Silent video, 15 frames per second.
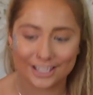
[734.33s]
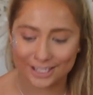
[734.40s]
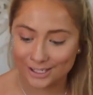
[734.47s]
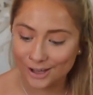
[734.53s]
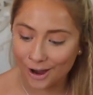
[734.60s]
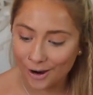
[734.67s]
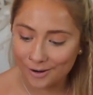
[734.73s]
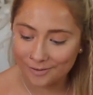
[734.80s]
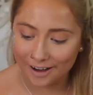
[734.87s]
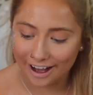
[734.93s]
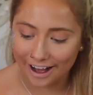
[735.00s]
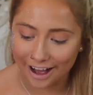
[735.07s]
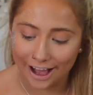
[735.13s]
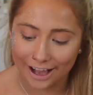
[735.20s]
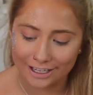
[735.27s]
this so
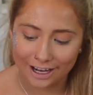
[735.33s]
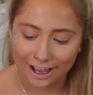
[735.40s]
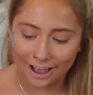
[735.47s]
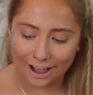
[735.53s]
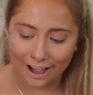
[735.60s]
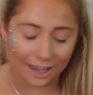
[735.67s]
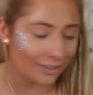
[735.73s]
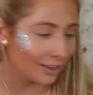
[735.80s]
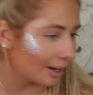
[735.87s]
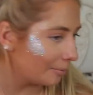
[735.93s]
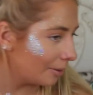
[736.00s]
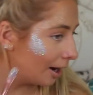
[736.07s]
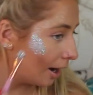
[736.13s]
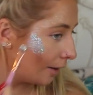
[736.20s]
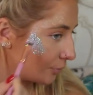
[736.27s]
much. I think I
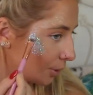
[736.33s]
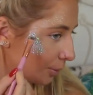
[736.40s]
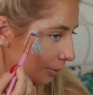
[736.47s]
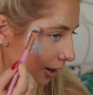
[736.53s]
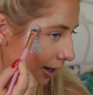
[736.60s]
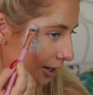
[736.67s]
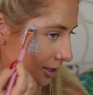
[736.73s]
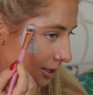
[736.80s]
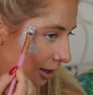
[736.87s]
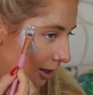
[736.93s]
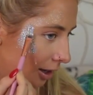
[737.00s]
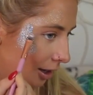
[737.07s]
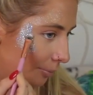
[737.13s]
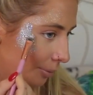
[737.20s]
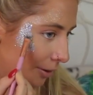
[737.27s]
might have to apply it
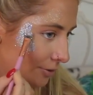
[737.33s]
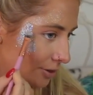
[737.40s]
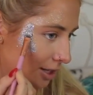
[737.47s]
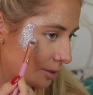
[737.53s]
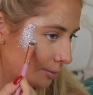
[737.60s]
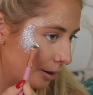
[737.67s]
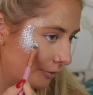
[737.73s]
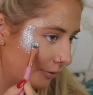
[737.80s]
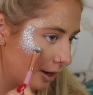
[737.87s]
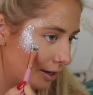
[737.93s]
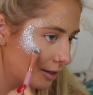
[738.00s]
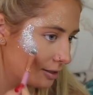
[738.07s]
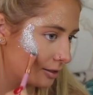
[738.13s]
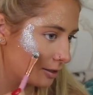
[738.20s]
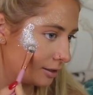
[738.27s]
to both sides of my
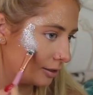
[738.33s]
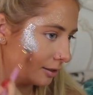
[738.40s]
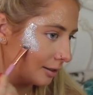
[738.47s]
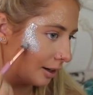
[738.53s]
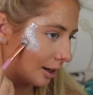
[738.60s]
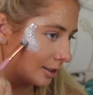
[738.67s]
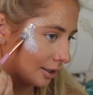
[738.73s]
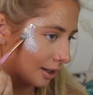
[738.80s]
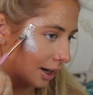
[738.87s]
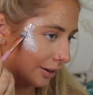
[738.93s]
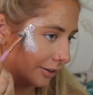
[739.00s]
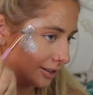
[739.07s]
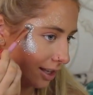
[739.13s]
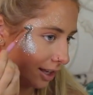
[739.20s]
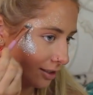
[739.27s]
face. I don't know,
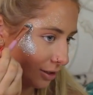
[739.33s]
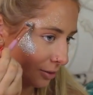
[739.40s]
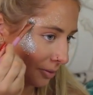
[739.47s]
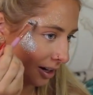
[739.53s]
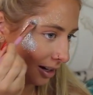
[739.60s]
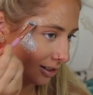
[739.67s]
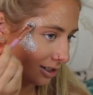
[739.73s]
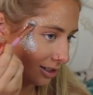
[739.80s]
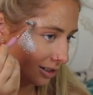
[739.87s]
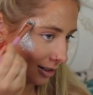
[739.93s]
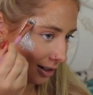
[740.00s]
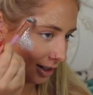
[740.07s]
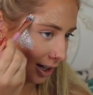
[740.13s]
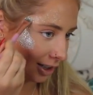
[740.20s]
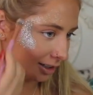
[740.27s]
is that too much?
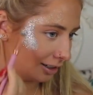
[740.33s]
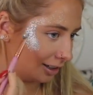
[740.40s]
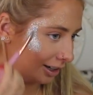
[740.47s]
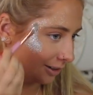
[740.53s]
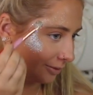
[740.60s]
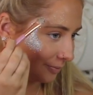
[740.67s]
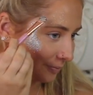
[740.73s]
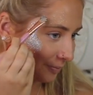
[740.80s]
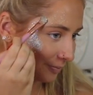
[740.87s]
I don't know.